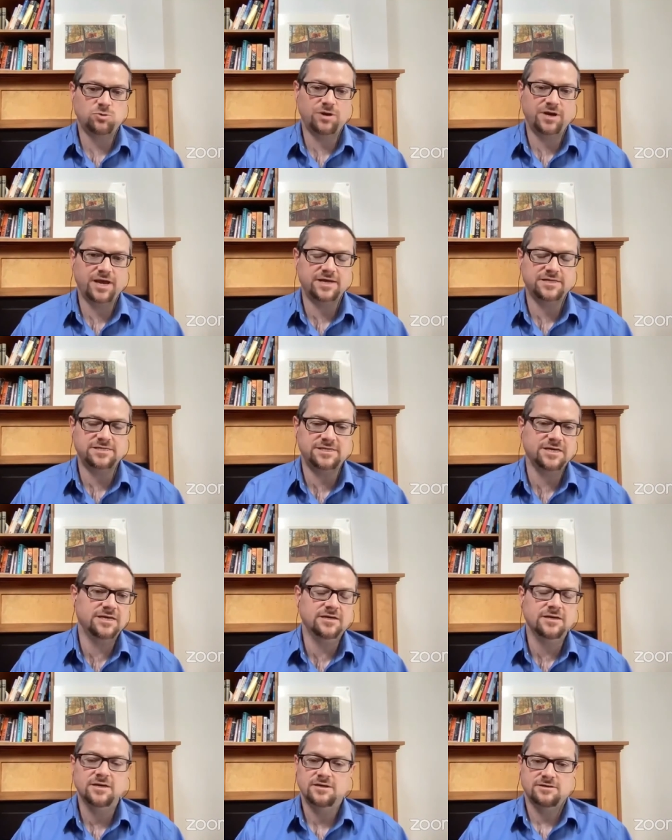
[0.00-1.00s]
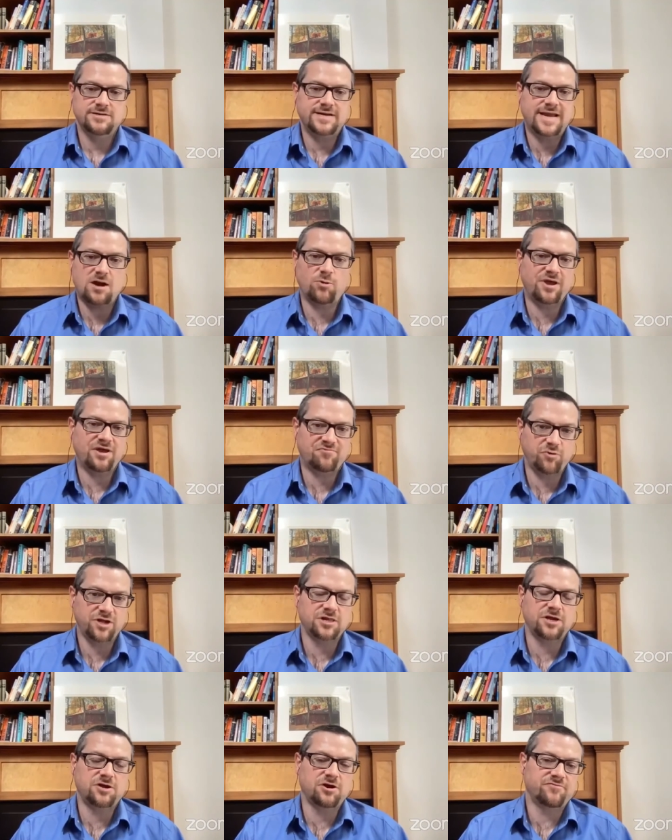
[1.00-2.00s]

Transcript: 2018, now we have weekly